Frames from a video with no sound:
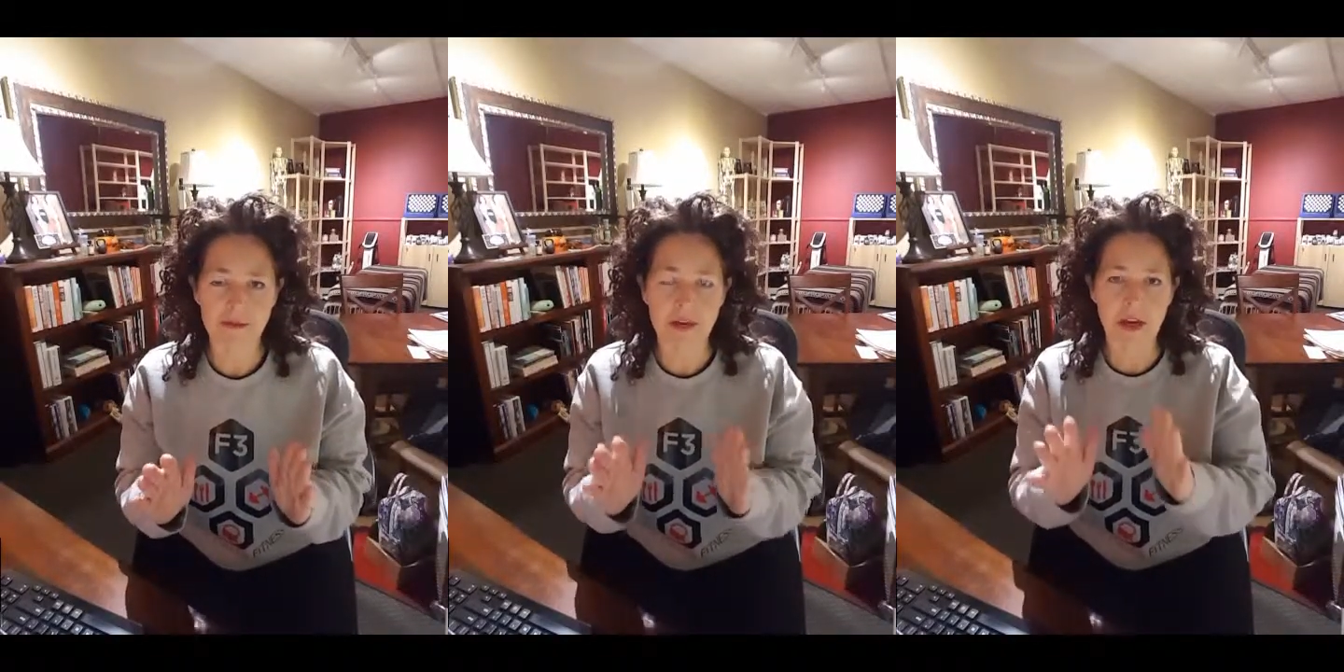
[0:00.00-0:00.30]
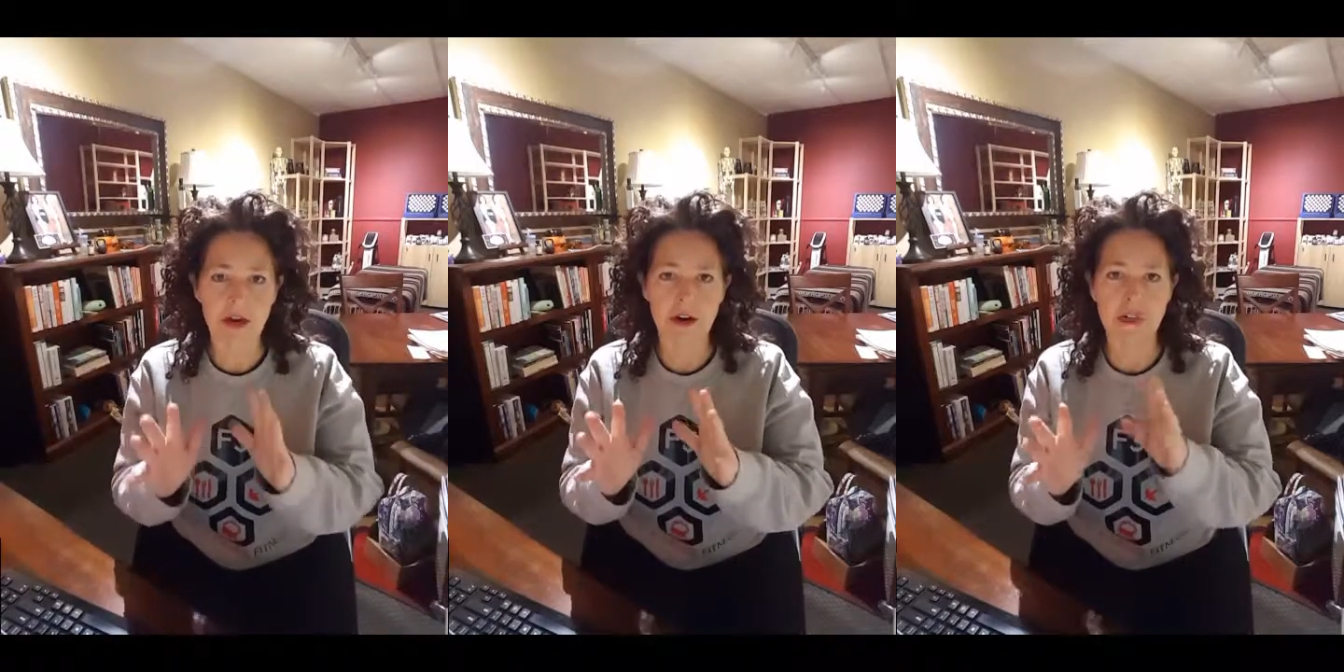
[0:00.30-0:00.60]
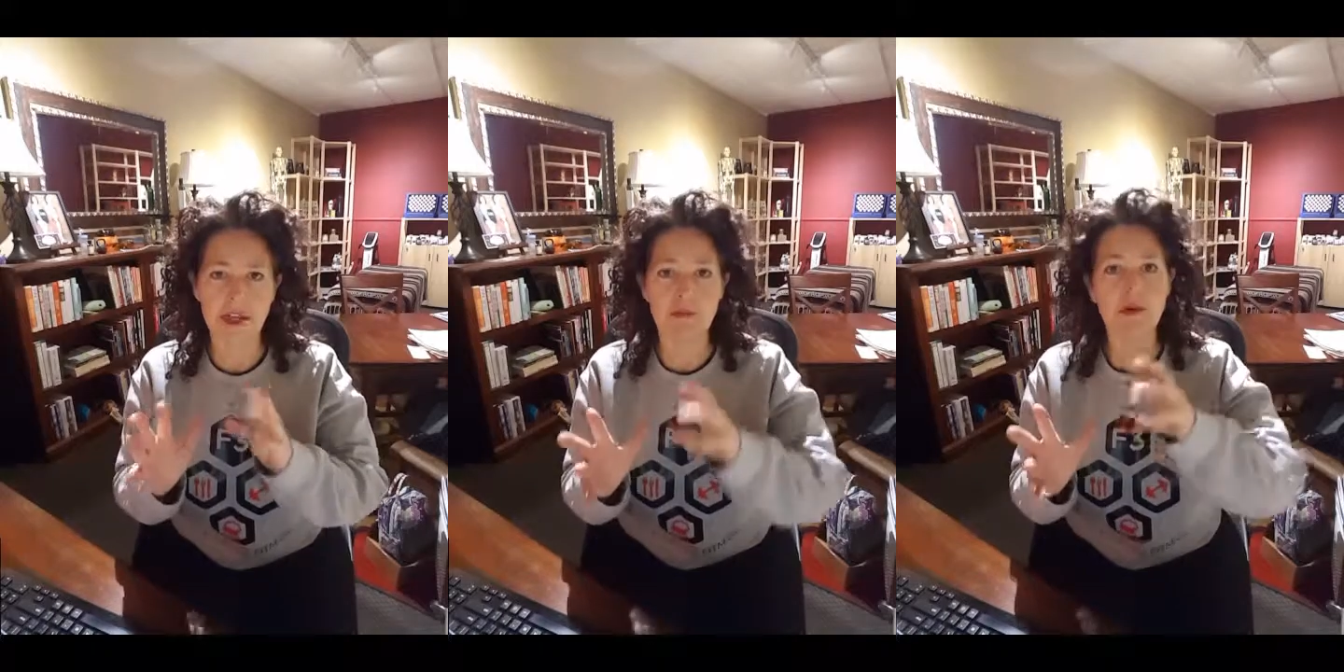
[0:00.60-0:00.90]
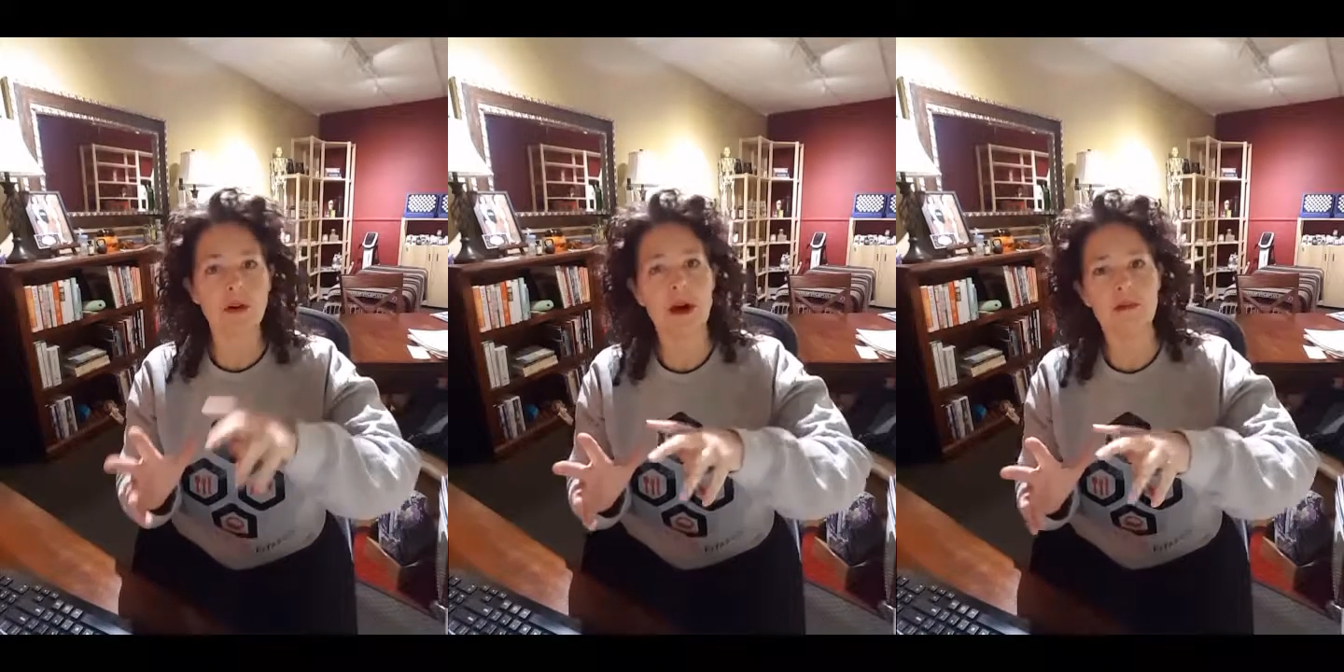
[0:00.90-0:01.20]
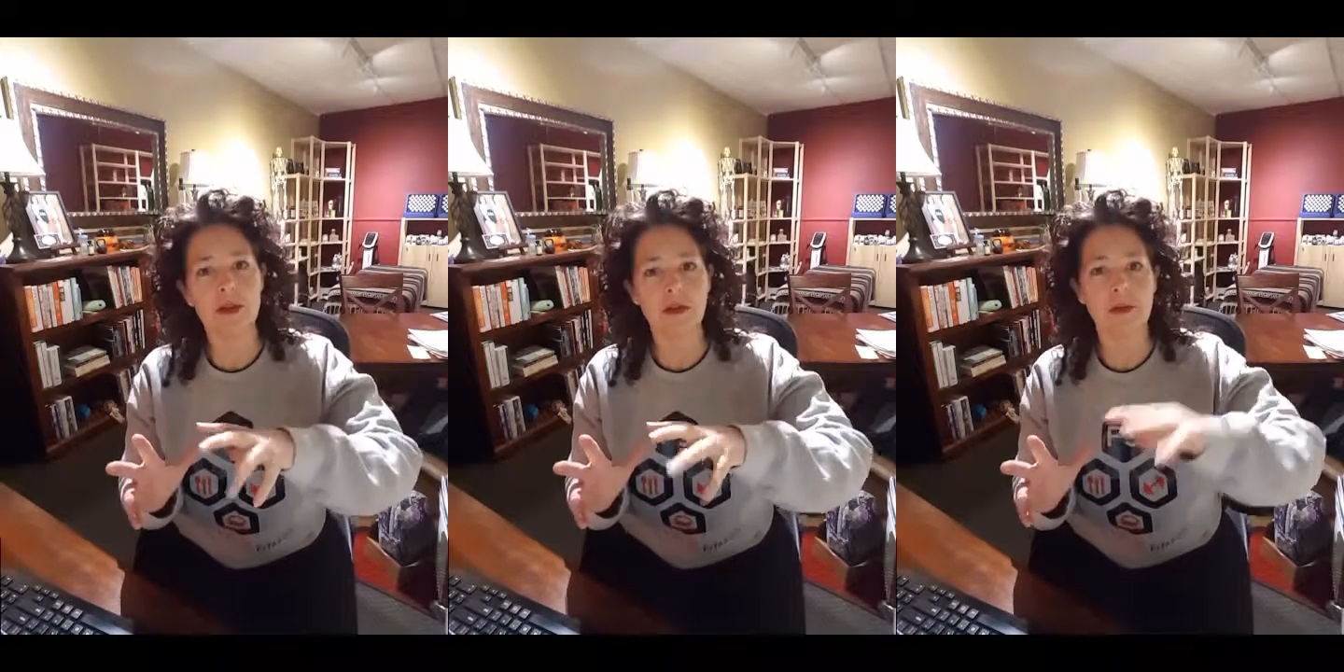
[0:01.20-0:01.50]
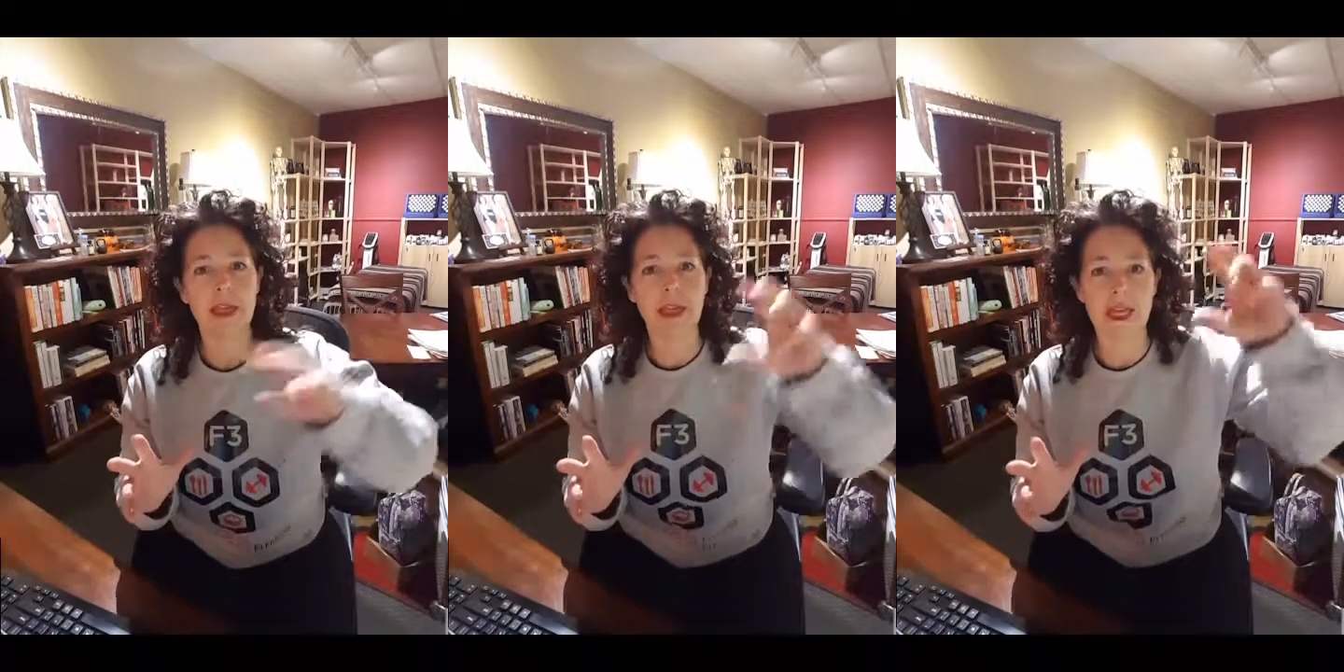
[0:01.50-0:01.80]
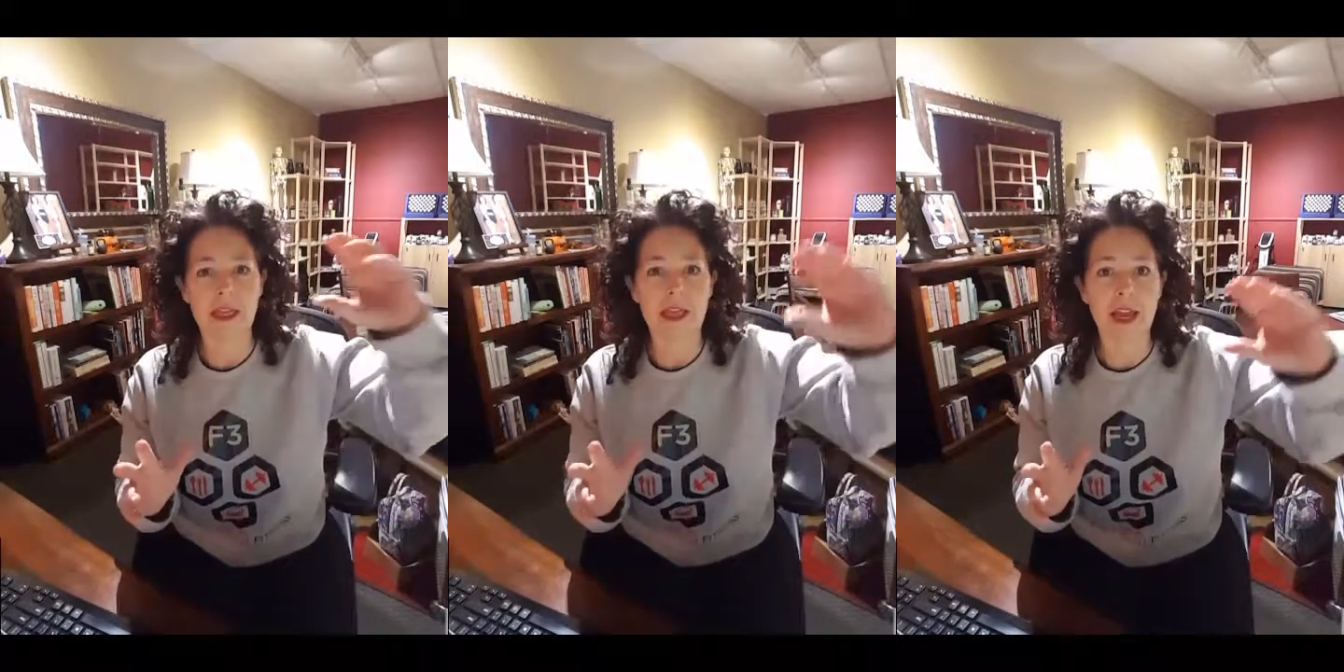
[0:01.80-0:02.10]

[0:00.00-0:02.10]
There is a problem in